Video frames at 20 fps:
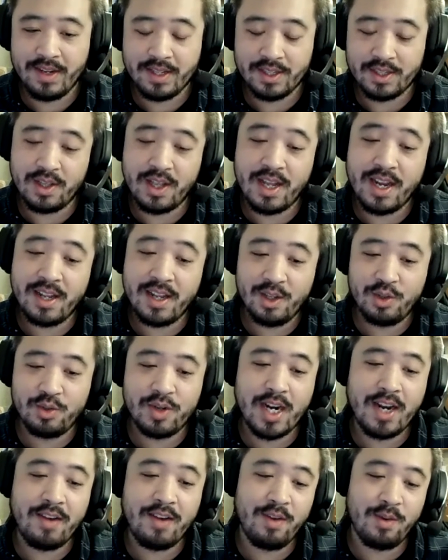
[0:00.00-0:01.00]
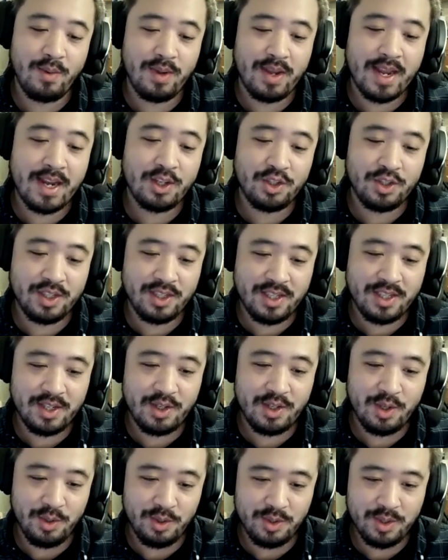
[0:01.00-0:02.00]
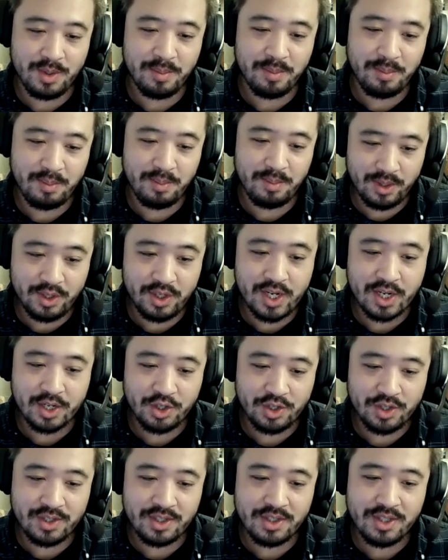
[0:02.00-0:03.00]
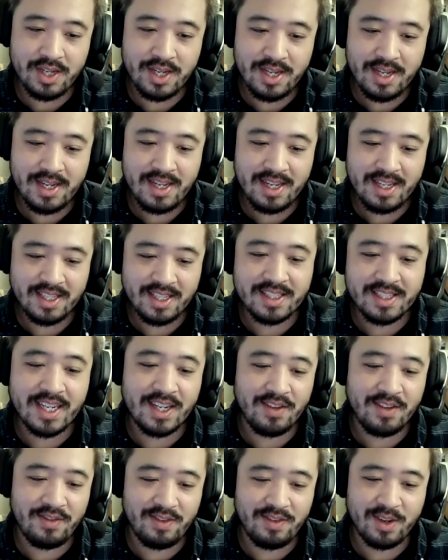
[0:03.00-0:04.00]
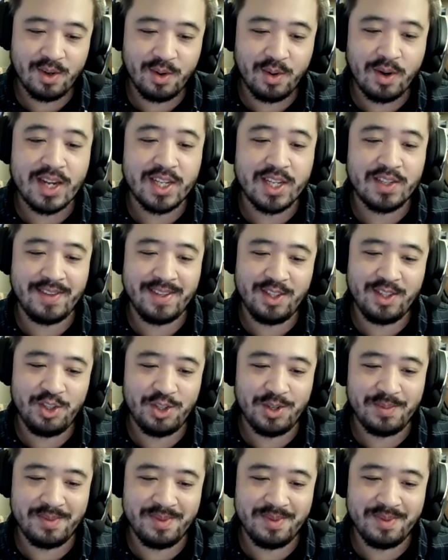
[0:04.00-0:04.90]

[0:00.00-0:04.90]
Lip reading: because a lot of the driving we actually did using projections inside of a CrossFit gym.